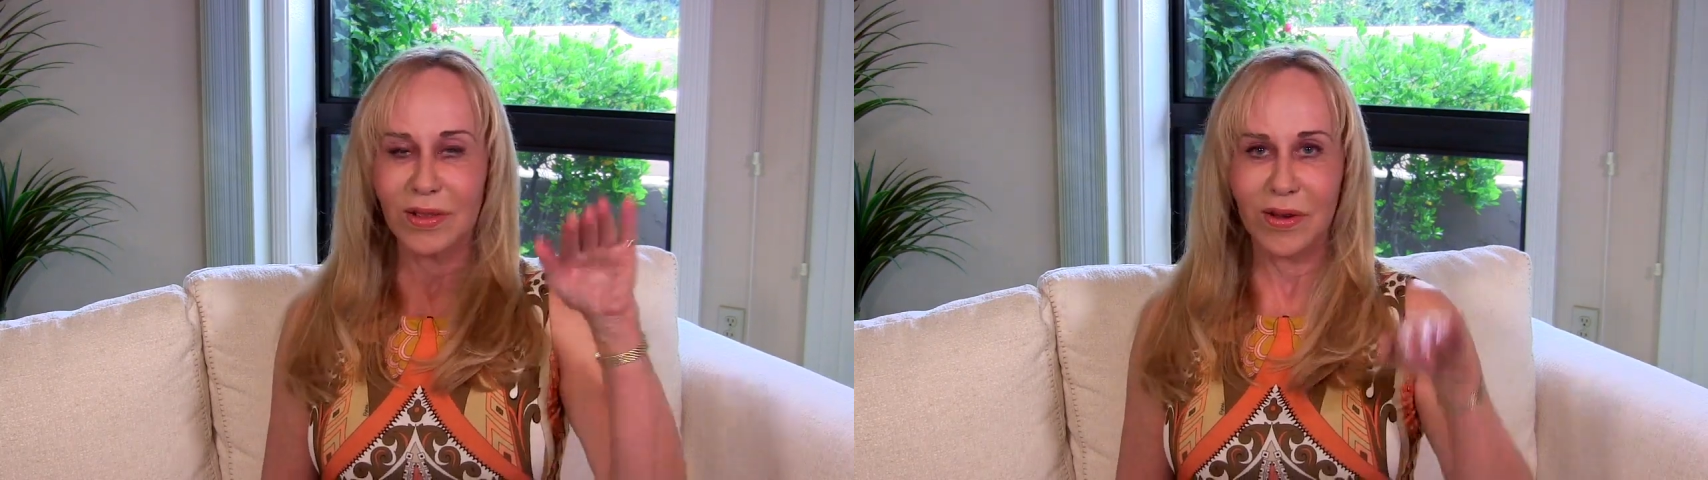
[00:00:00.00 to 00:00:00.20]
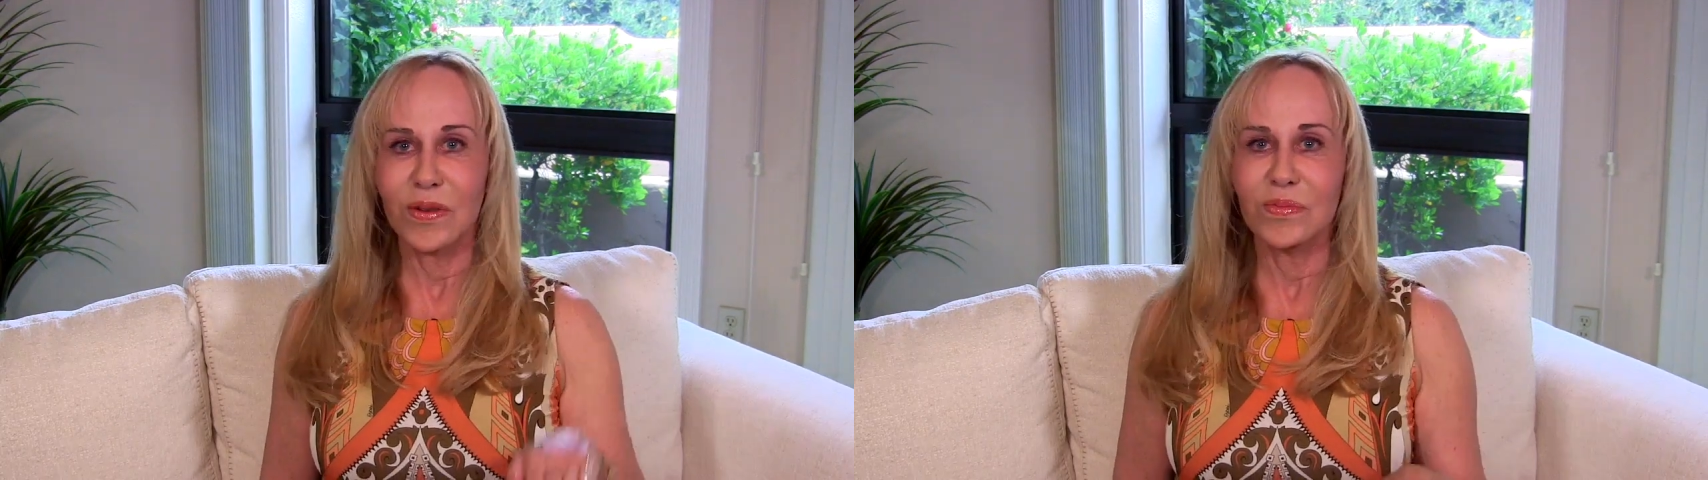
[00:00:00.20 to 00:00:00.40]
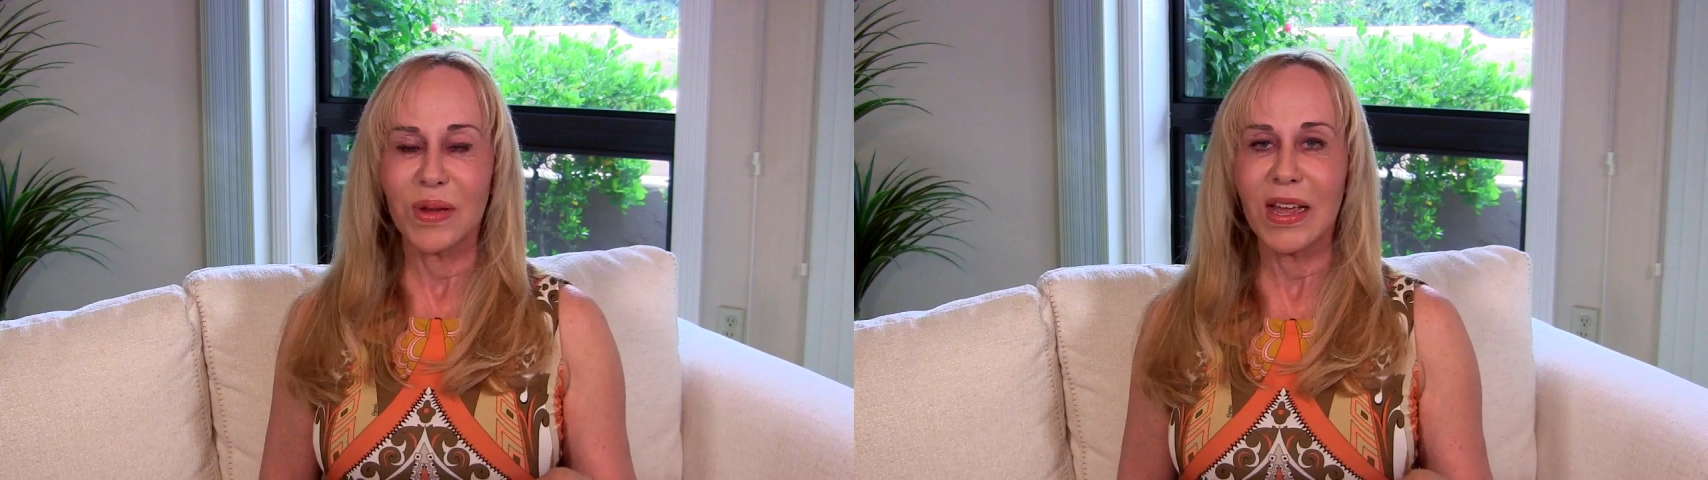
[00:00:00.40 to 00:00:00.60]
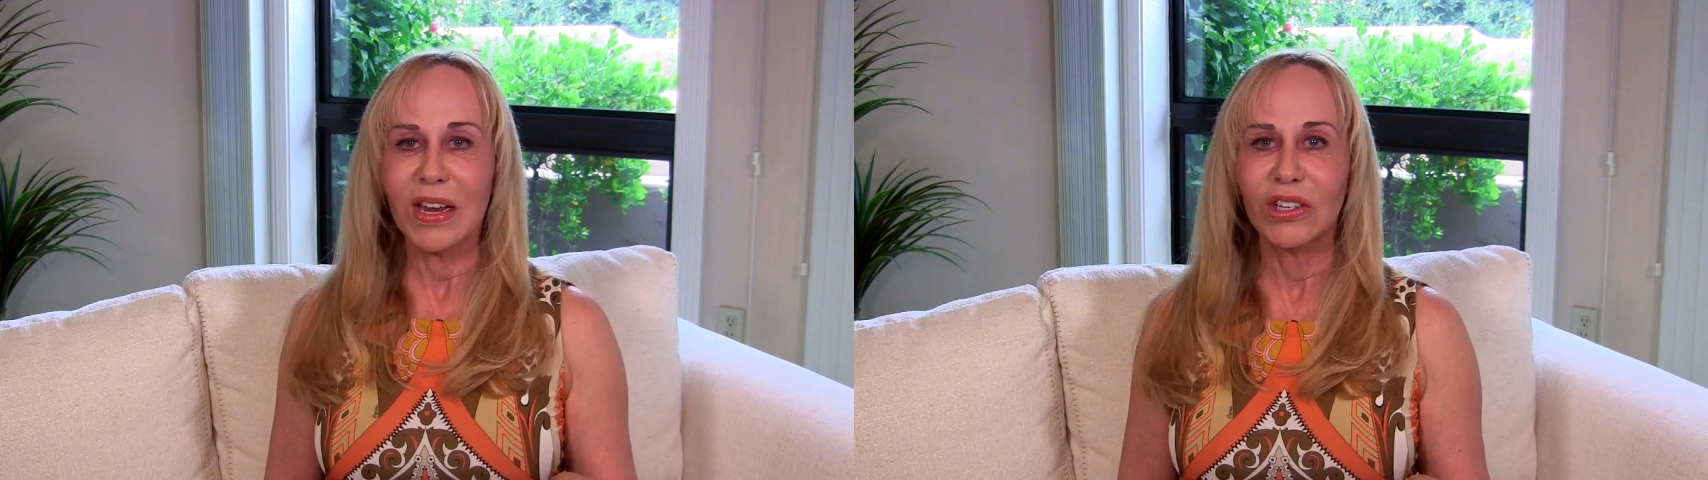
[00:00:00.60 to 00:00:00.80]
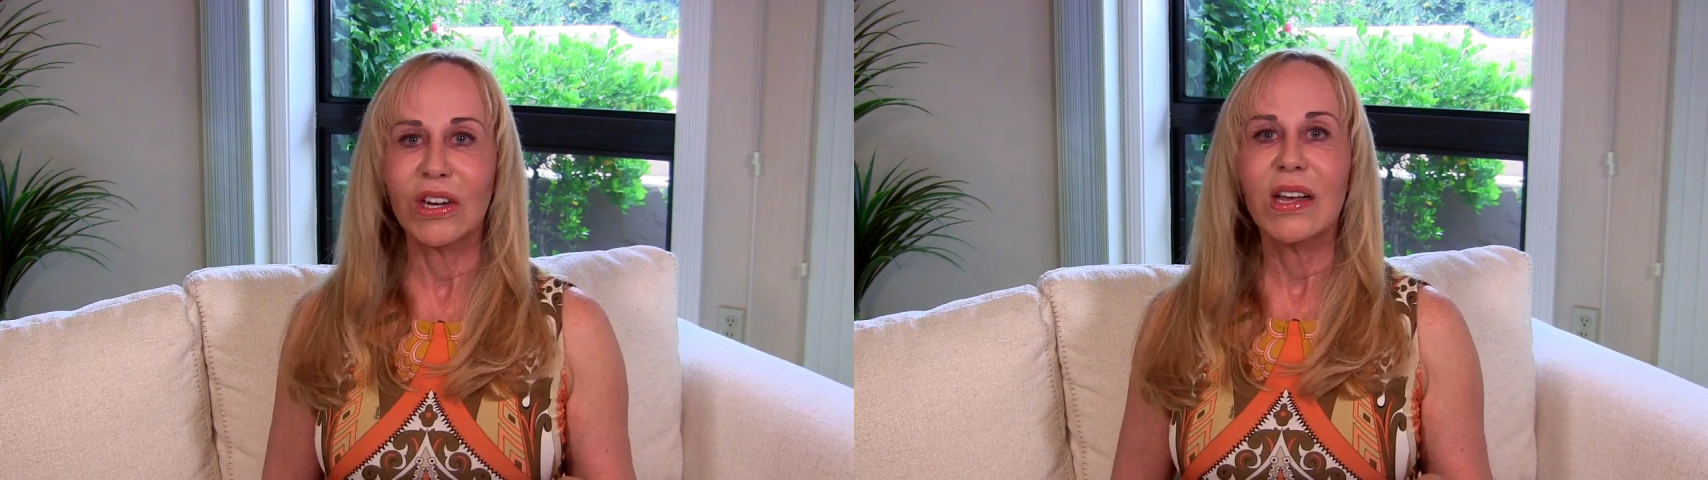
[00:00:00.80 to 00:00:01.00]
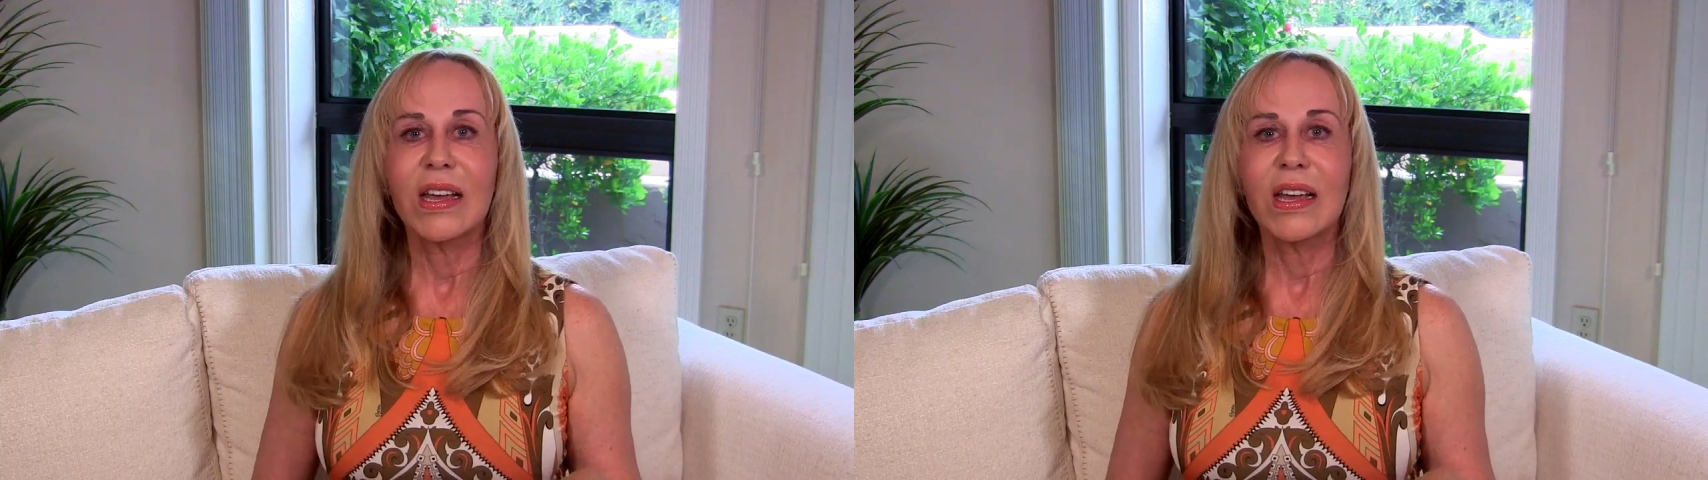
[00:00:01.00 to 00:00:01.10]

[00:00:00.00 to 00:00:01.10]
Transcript: the homepage.